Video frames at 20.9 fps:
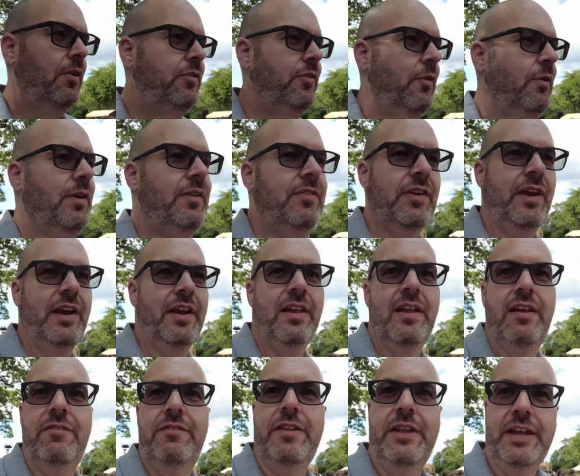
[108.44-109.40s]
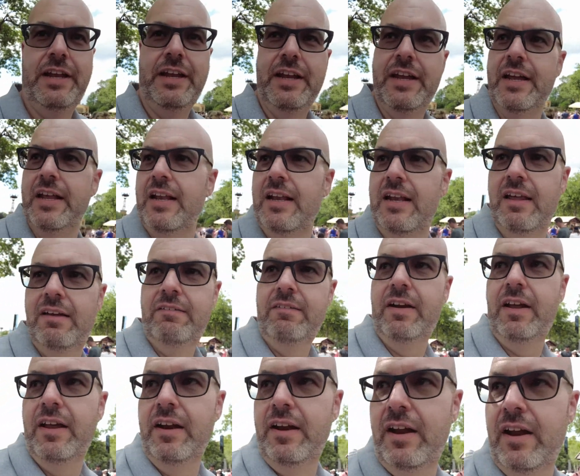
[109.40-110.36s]
So it's a lovely, lovely
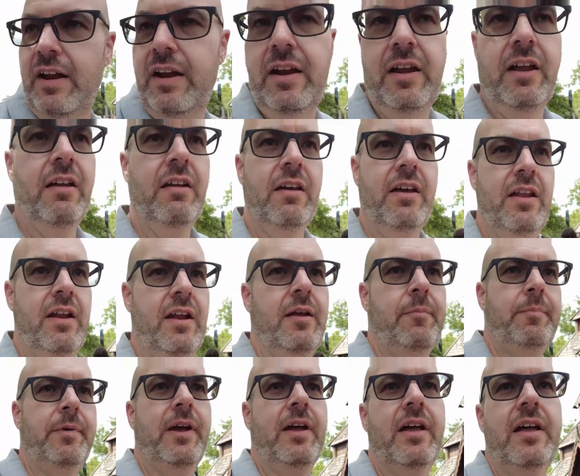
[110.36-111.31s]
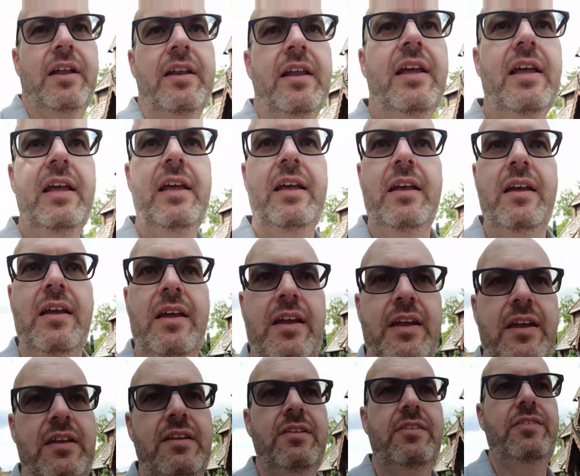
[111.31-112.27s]
day here at Epcot.
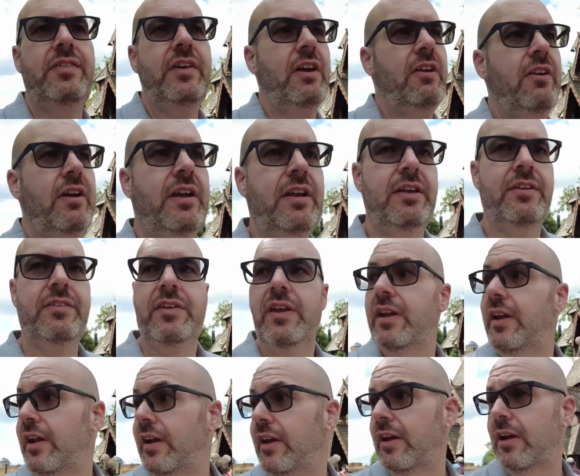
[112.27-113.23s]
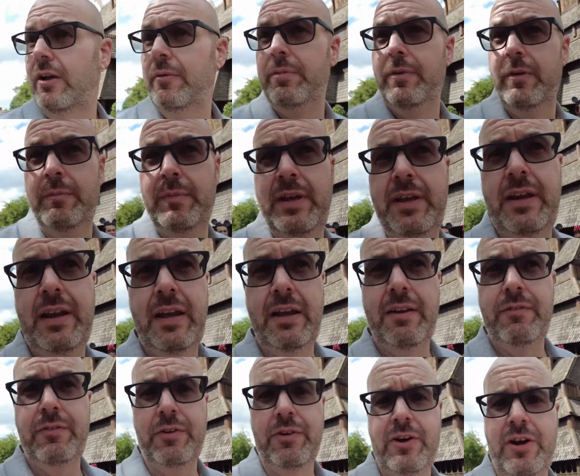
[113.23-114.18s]
And Sarah is getting compliment
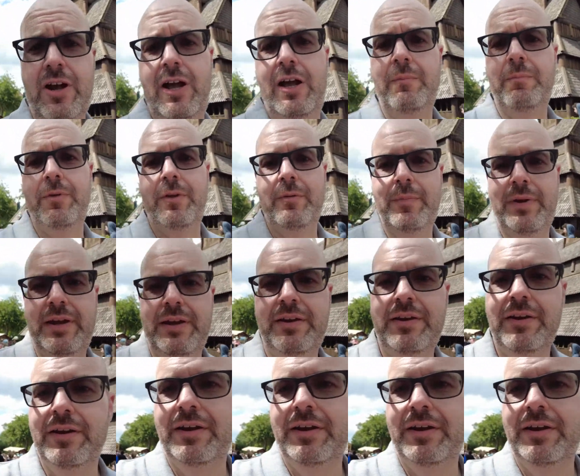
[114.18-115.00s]
after compliment